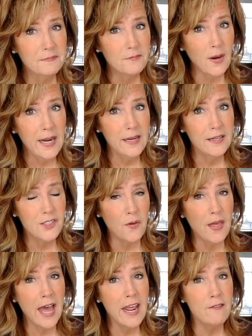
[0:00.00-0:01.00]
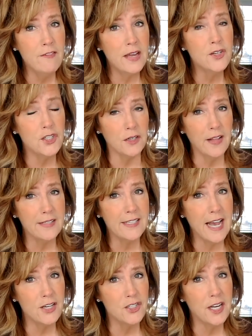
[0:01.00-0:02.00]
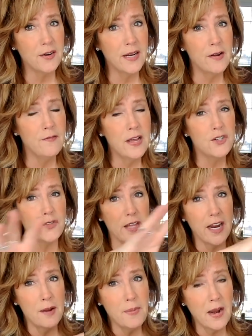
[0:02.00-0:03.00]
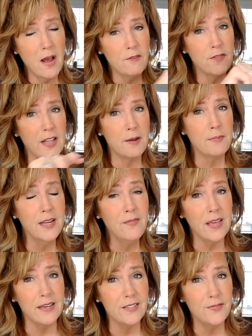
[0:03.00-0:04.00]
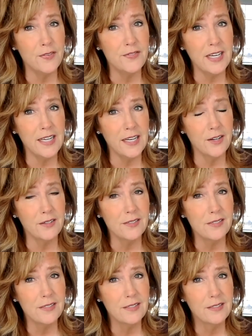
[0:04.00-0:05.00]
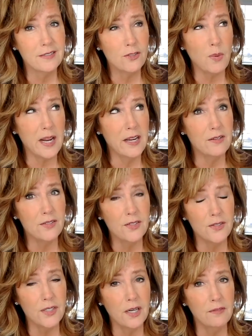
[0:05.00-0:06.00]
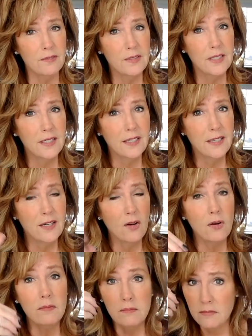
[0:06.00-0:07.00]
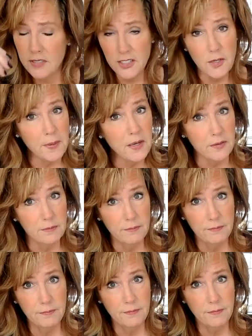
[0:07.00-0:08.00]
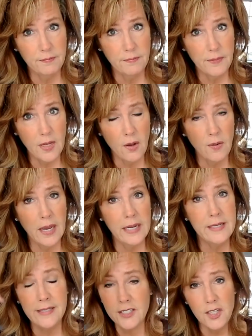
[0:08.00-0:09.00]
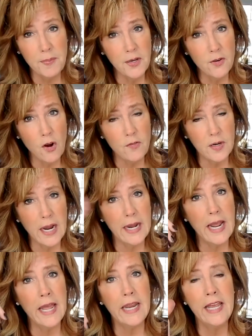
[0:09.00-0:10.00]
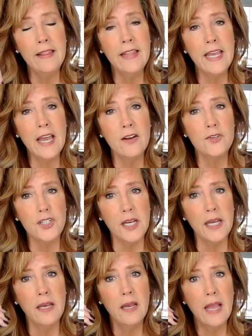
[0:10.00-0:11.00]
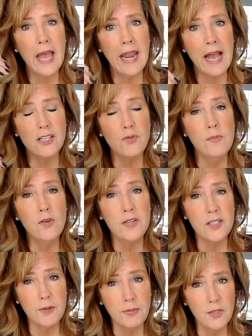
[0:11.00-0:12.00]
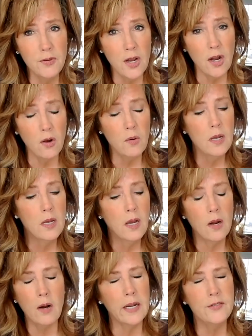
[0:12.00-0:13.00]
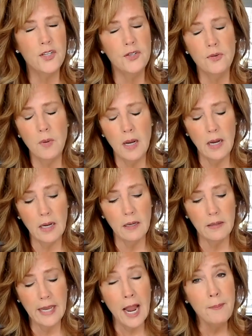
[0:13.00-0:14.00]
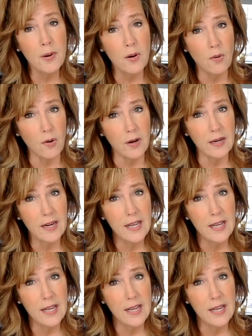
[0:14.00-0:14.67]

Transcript: Right? So that adventure, that Sagittarian adventure that I'd been on for that previous 15 years, 20 years or so, disappeared okay, disappeared overnight. And in the energy, and as we moved into Pluto or into uh, Capricorn,